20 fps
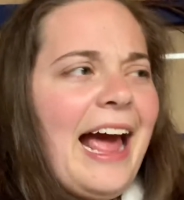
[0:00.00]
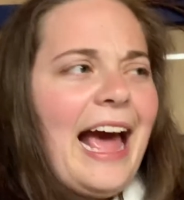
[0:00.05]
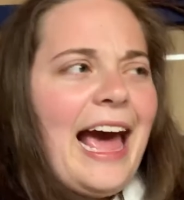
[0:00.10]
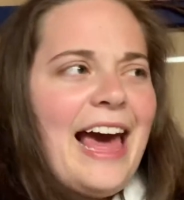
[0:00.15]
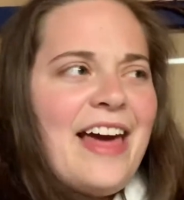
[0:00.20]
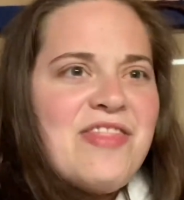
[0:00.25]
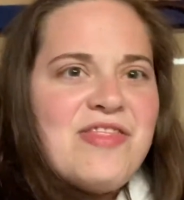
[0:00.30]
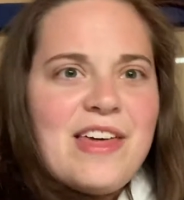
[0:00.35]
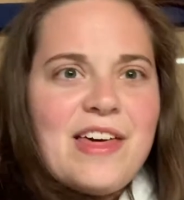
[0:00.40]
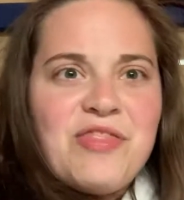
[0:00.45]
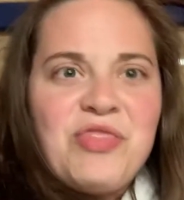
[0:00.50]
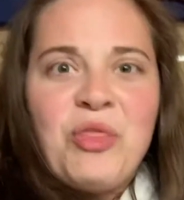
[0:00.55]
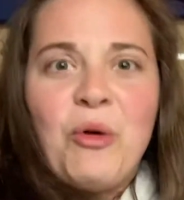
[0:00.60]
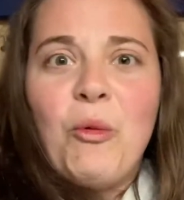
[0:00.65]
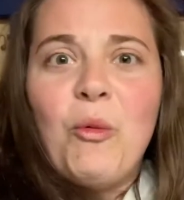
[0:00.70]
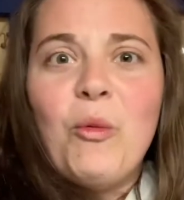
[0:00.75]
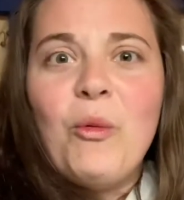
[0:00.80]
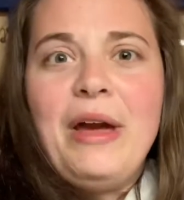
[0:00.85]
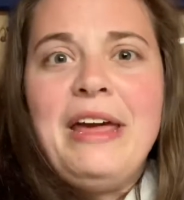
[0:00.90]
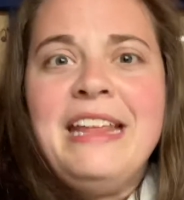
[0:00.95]
And then the
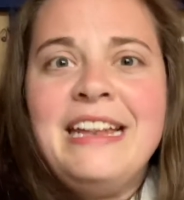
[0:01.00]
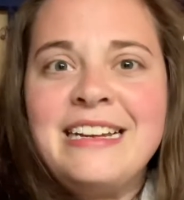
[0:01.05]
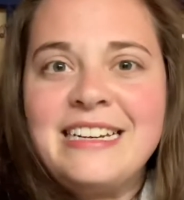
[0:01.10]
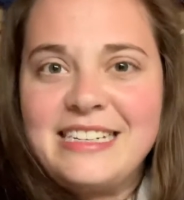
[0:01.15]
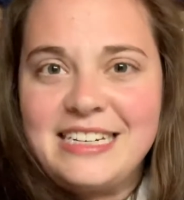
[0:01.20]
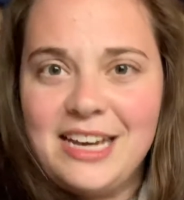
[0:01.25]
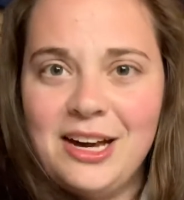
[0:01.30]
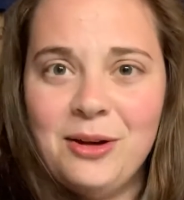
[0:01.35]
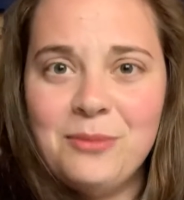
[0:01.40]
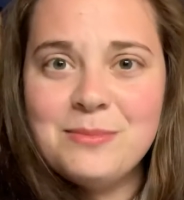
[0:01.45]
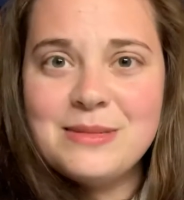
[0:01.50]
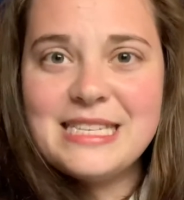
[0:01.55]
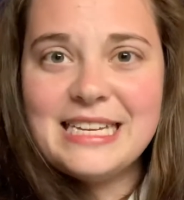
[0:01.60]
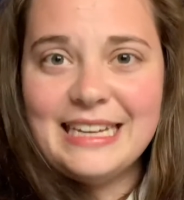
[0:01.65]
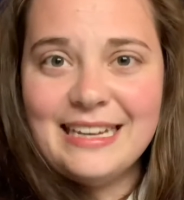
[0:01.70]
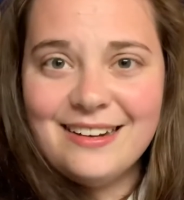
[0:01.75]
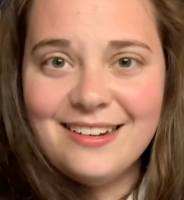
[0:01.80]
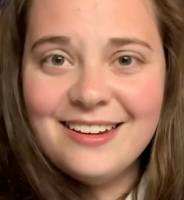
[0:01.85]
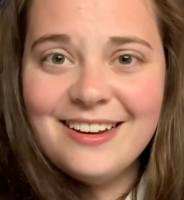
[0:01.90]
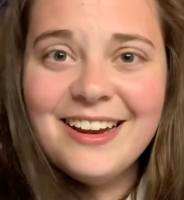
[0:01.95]
wind comes
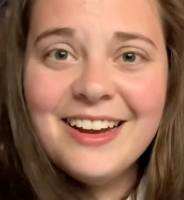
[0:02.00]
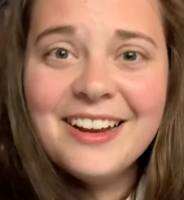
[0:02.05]
in.